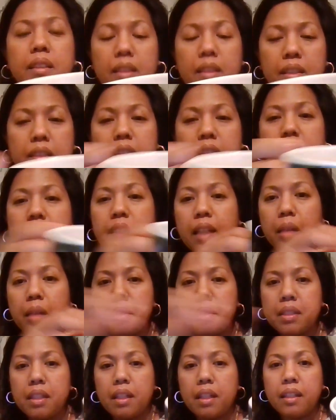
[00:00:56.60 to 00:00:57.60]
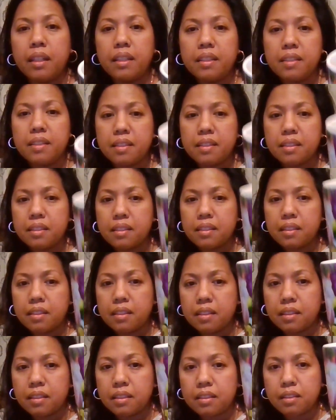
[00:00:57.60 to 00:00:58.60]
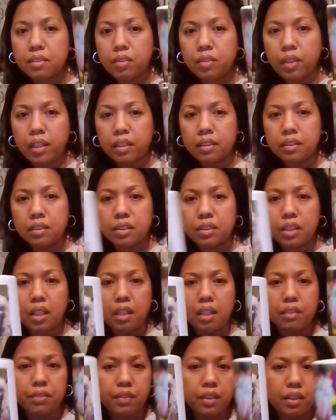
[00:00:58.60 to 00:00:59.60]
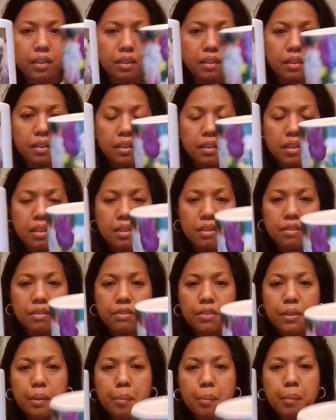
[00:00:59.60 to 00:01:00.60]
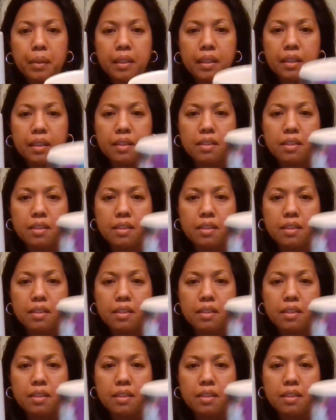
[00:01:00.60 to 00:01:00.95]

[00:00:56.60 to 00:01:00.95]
It's the same size, the regular coffee for a mug.